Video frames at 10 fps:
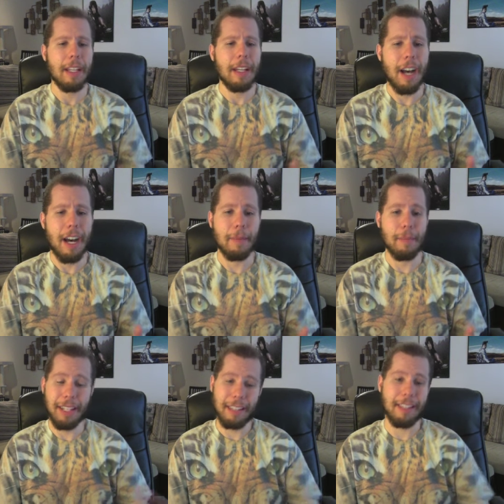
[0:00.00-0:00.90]

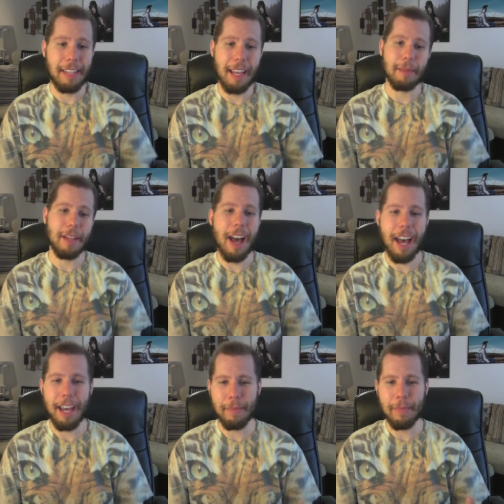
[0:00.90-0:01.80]
Um, but at the same
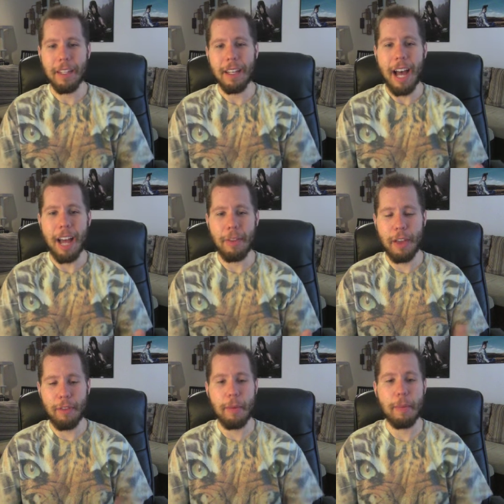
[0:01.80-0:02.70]
time, I
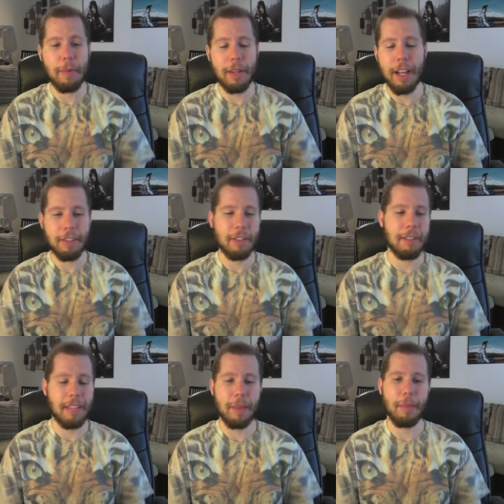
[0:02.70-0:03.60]
think from a production
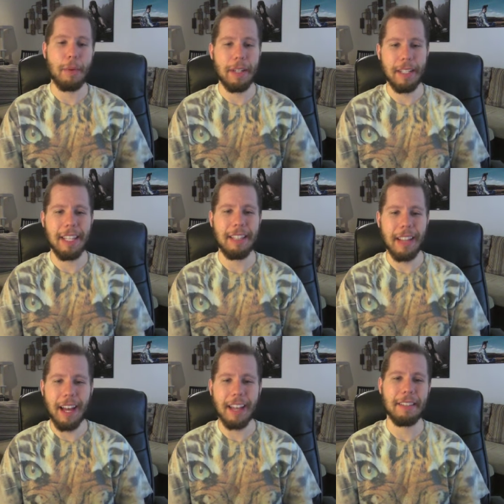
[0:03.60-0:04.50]
standpoint, it
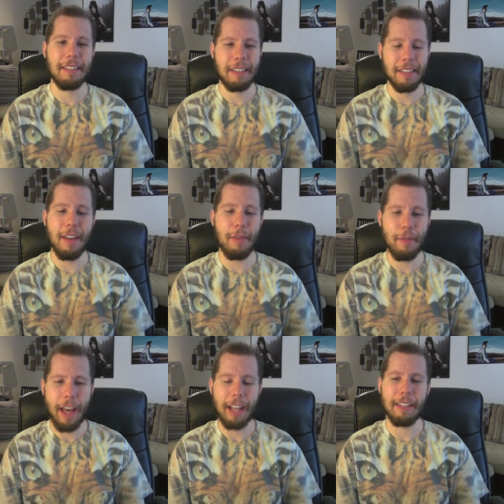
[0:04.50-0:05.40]
does
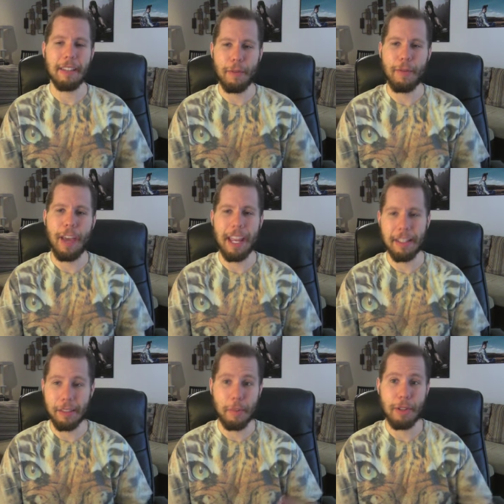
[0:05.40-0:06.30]
affect the
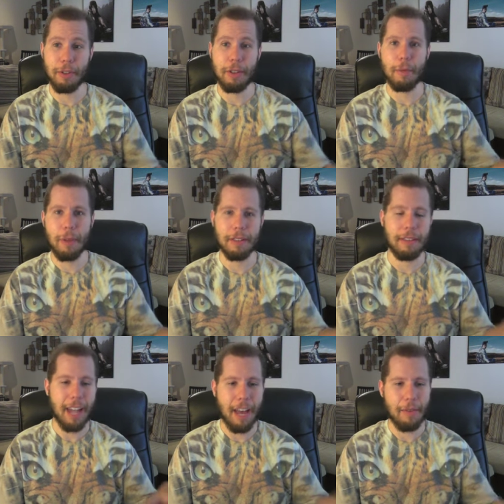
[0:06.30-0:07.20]
fans, especially the ones that have